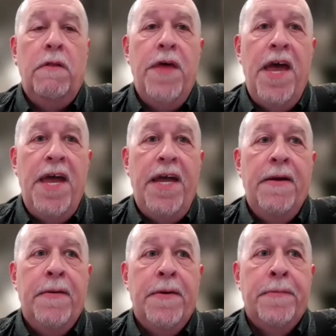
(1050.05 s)

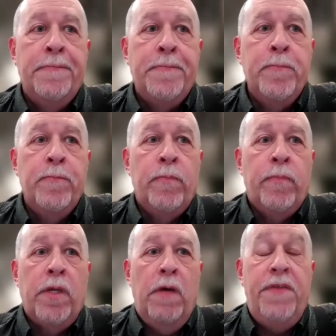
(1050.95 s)
They
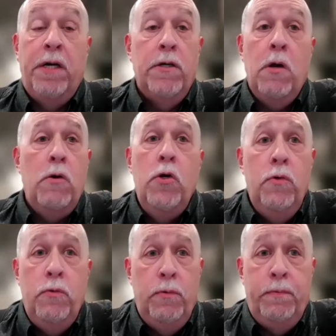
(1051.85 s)
don't know
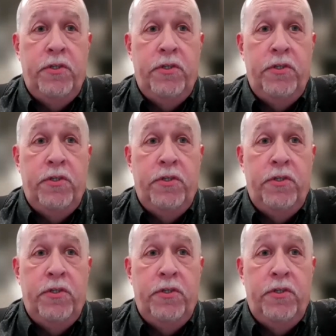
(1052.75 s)
who